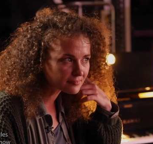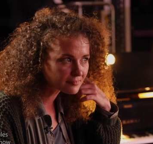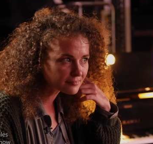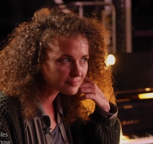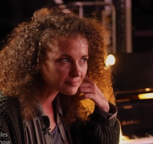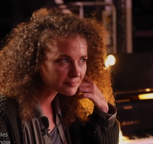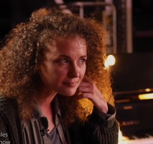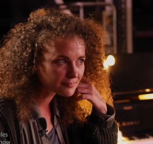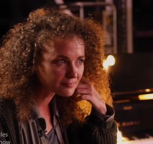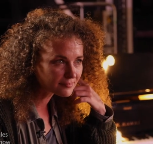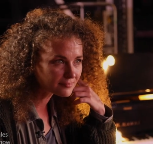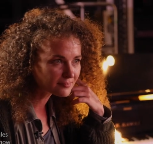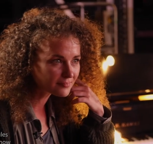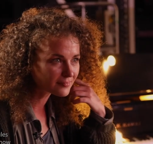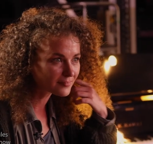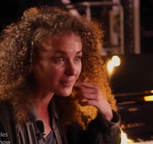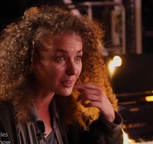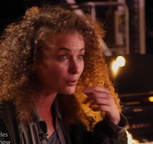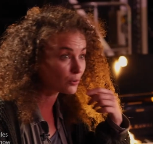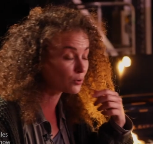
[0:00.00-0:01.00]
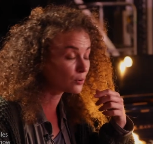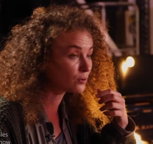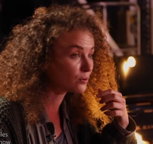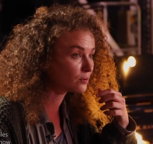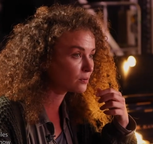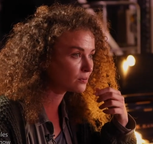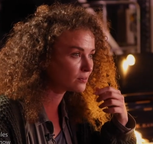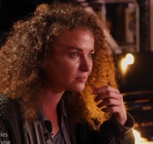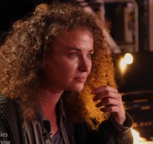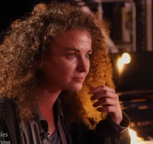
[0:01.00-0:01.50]

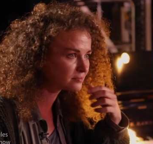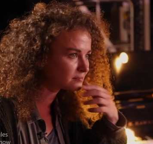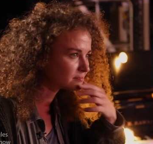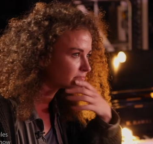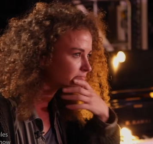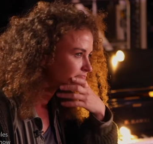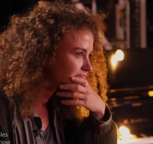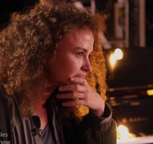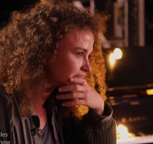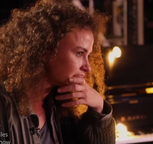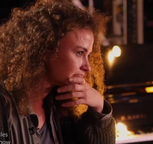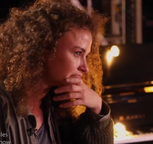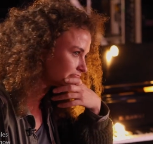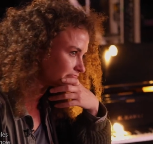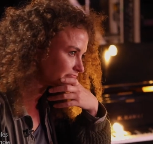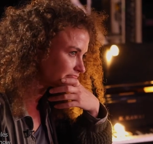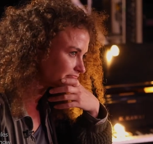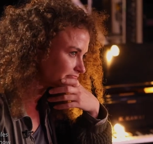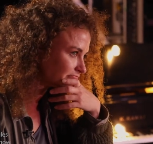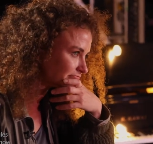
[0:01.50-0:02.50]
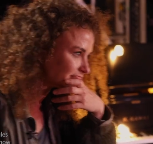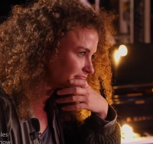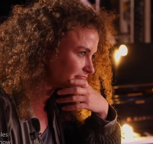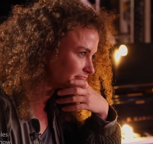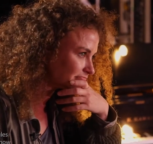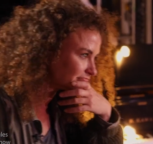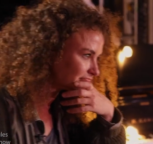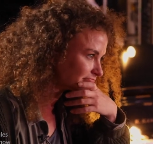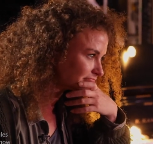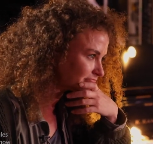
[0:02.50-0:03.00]

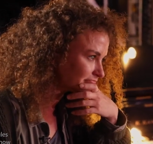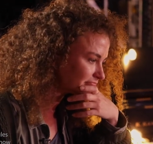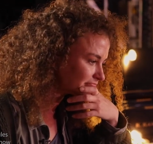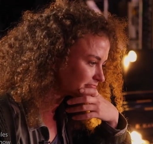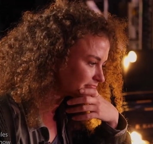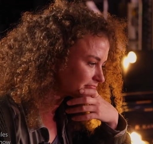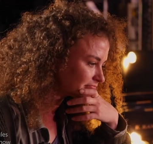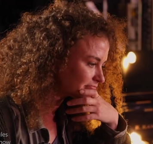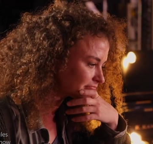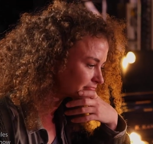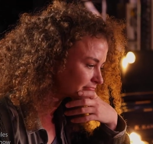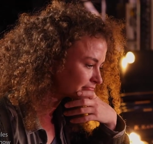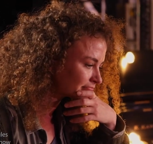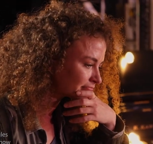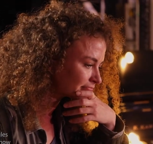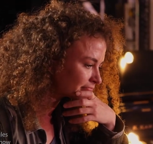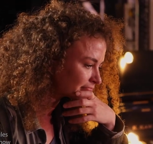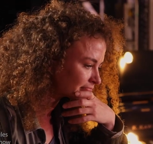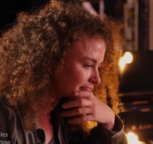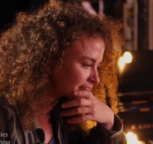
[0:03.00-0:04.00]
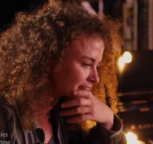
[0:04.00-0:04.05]
No one is speaking in this clip.